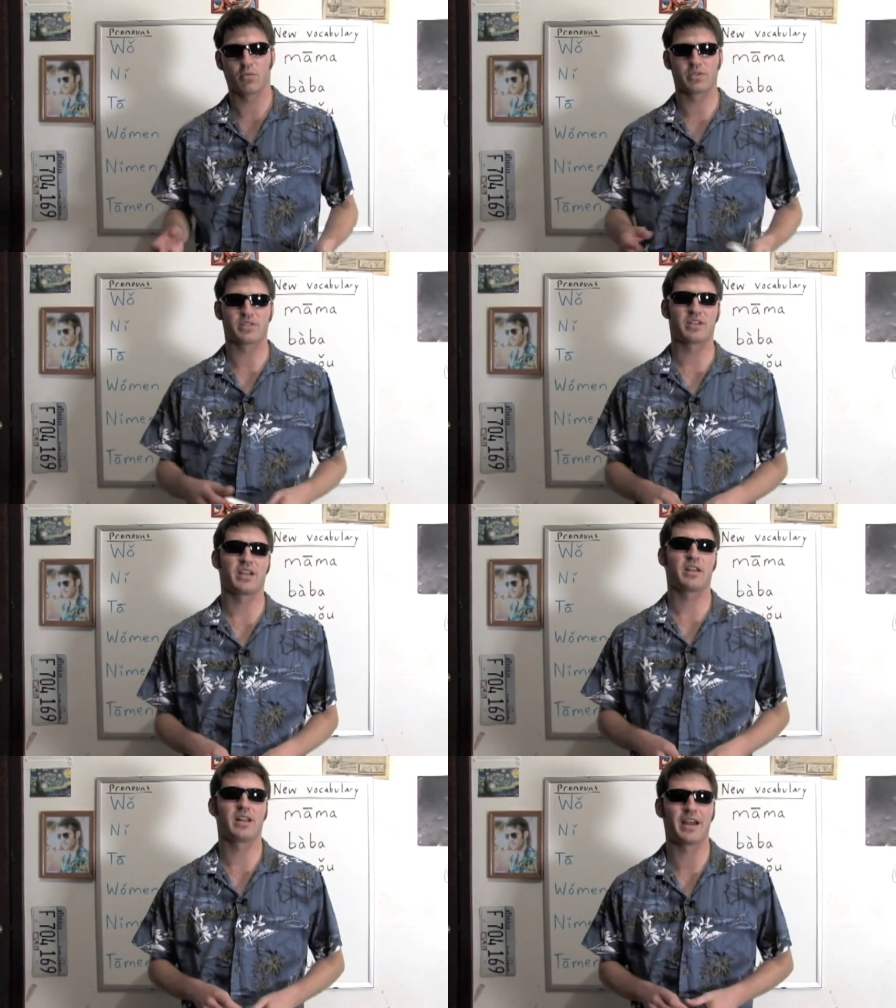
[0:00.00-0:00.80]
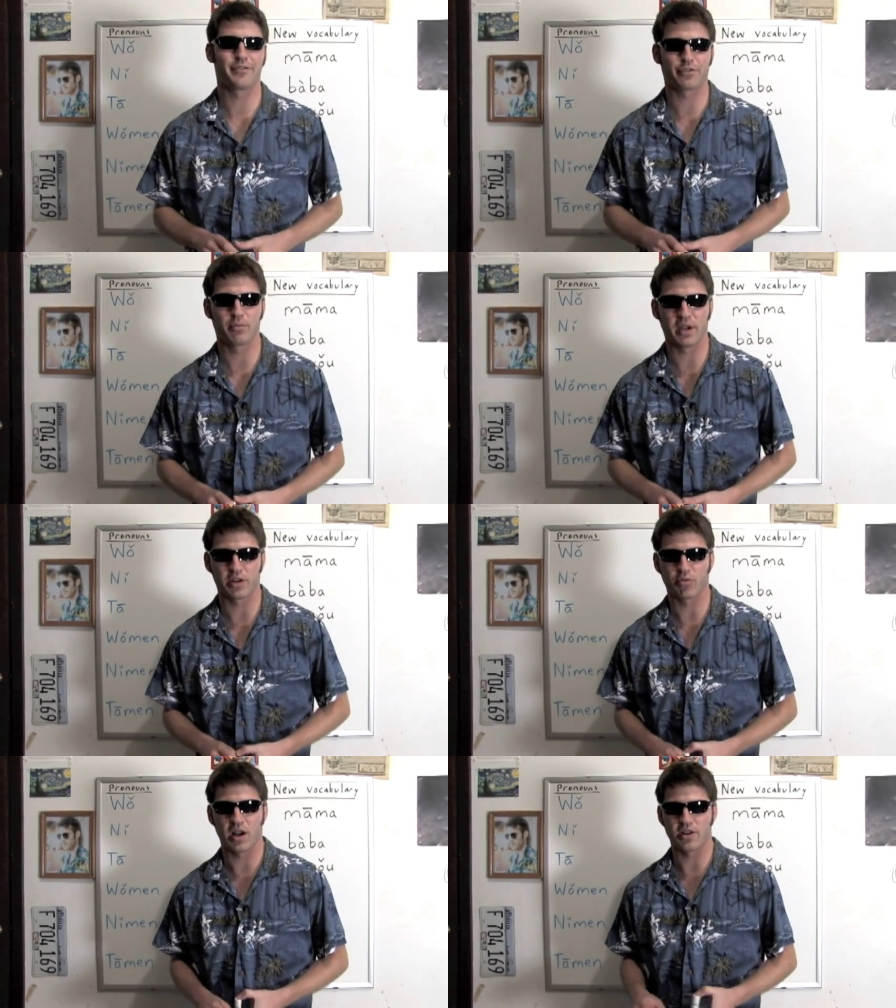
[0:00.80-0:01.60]
Once again, live from
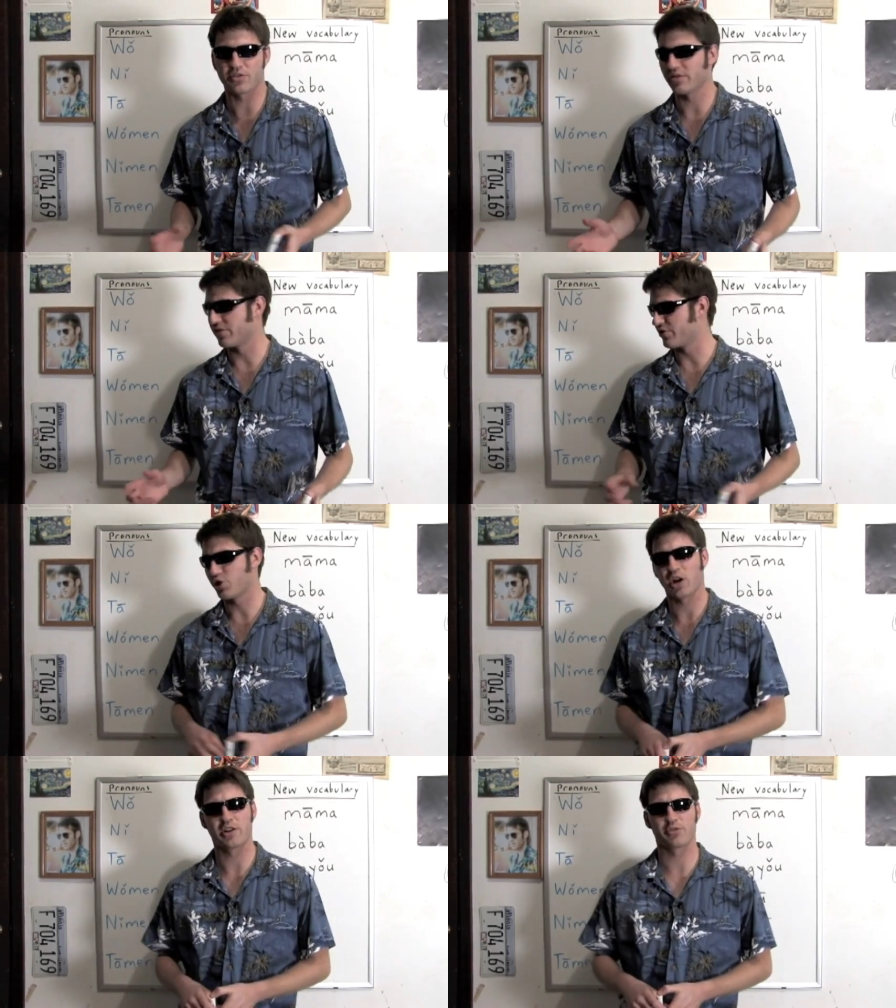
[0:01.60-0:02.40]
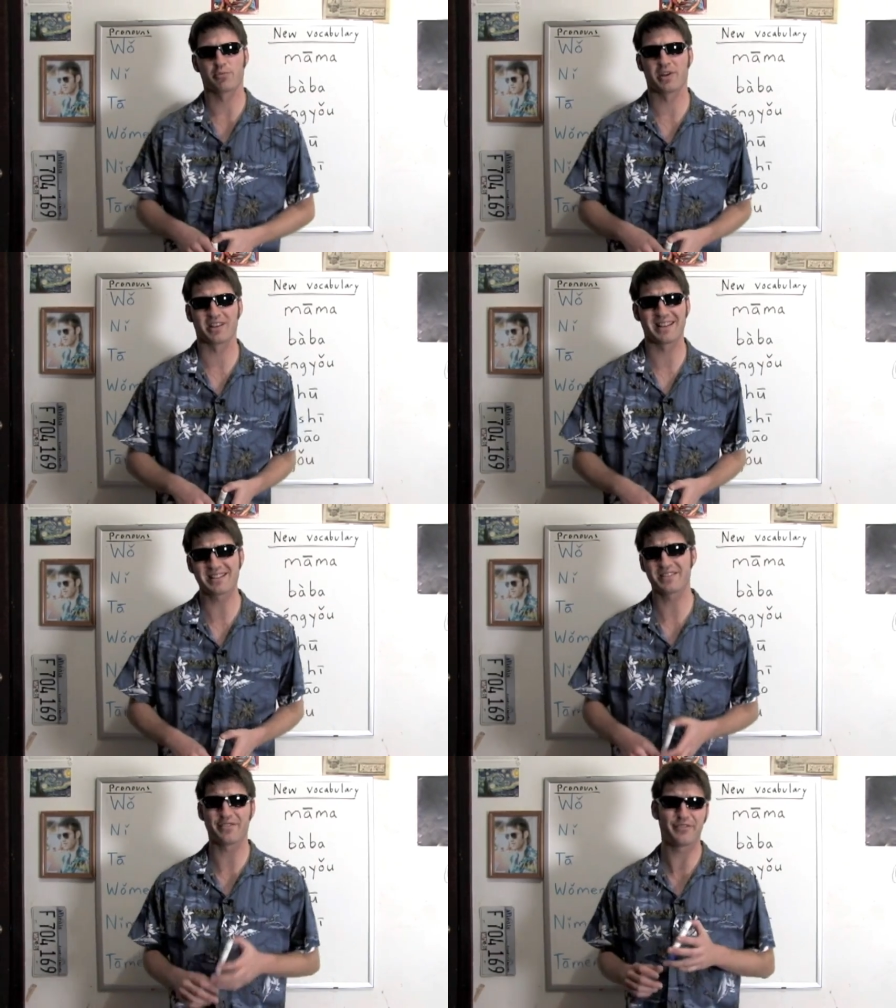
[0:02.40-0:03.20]
my garage. This is Chinese with Mike,
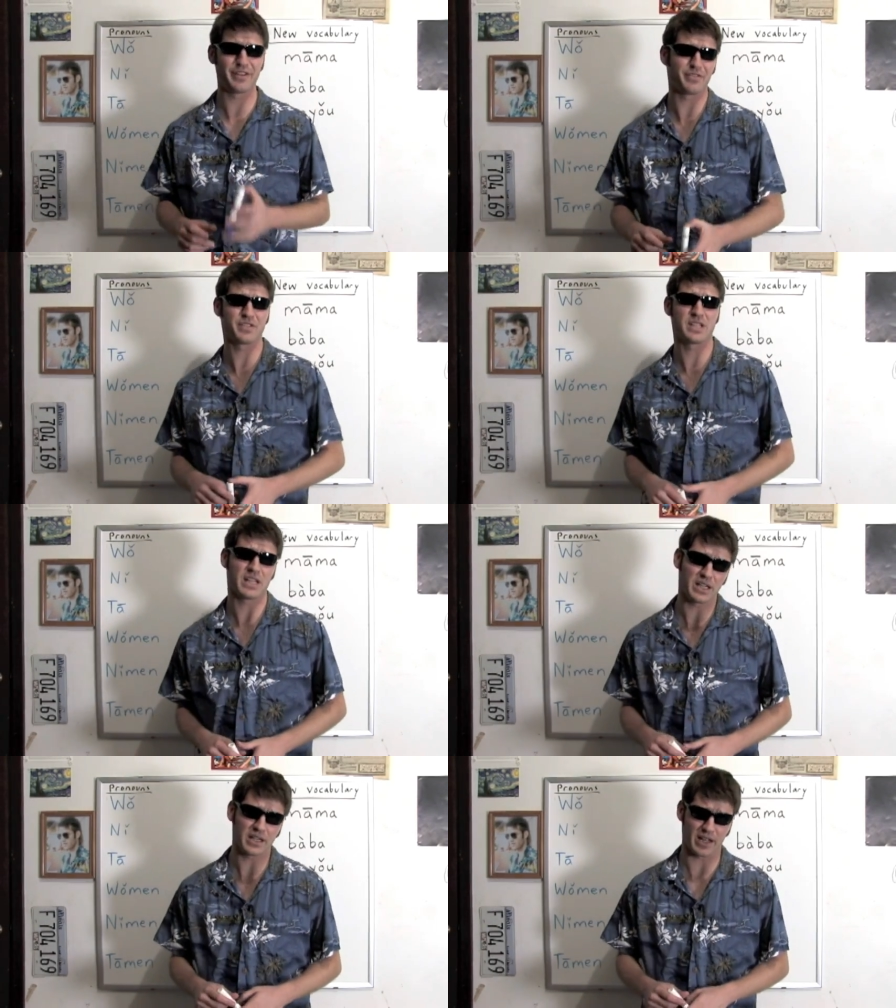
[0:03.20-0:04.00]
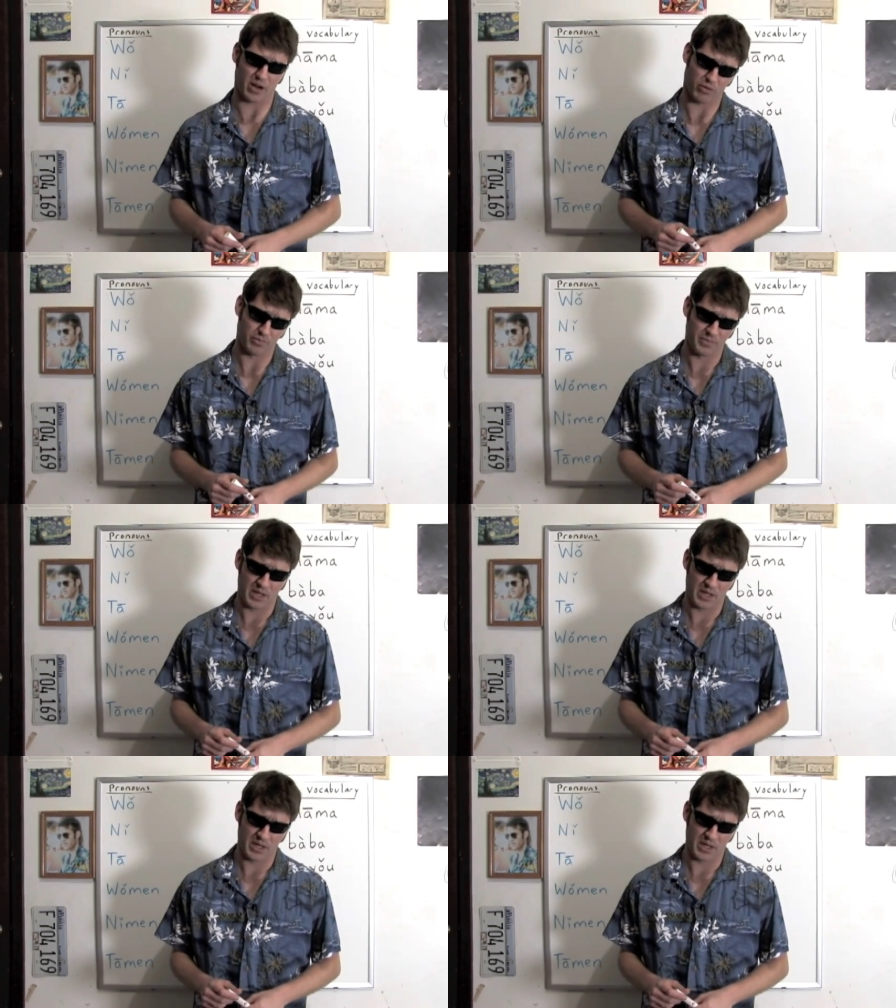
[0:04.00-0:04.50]
lesson 15 now.